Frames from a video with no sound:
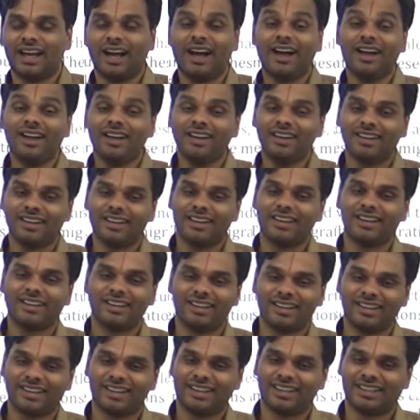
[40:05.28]
Huh?
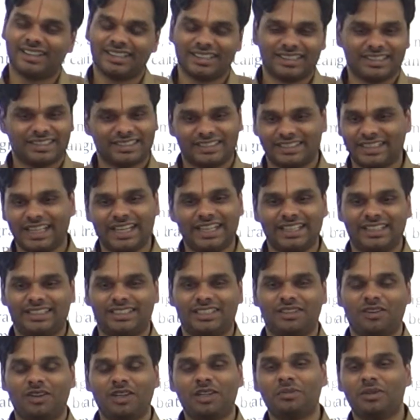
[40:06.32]
Sites.
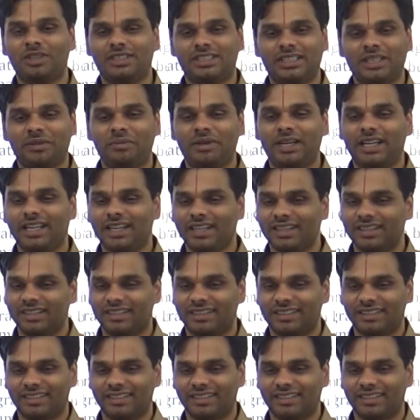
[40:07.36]
What about CBD?